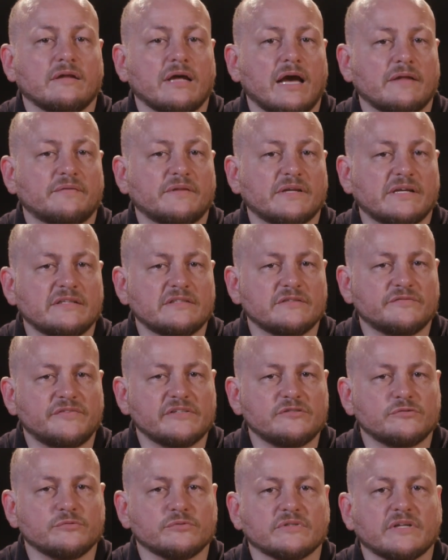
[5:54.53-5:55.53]
At the
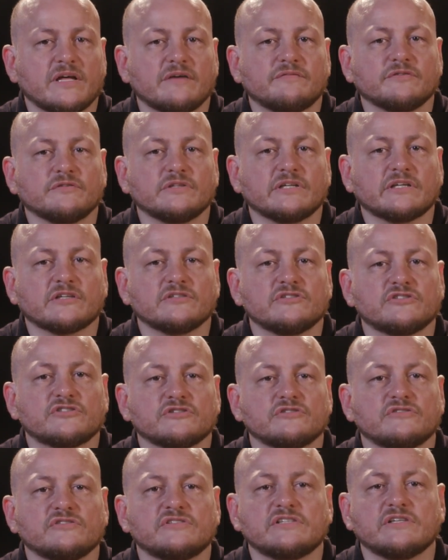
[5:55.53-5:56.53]
individual level, it
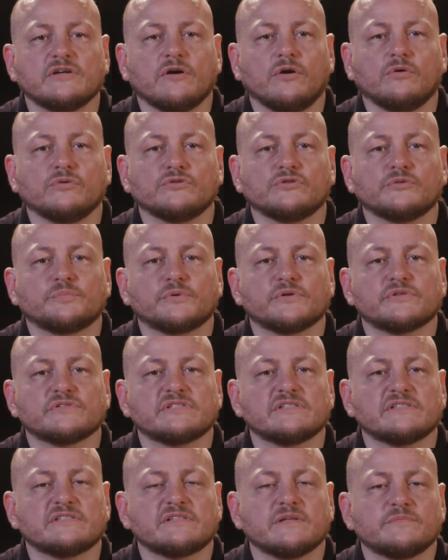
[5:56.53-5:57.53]
concerns the older
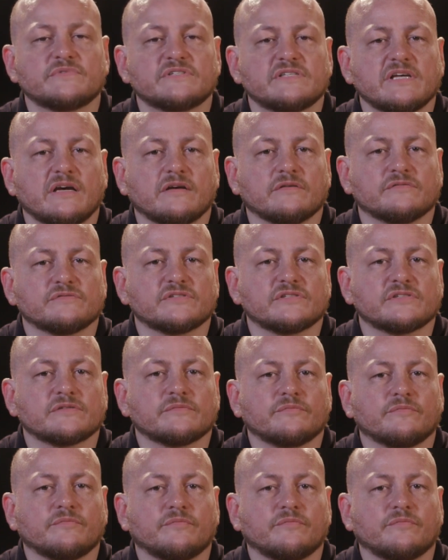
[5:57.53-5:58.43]
persons themselves.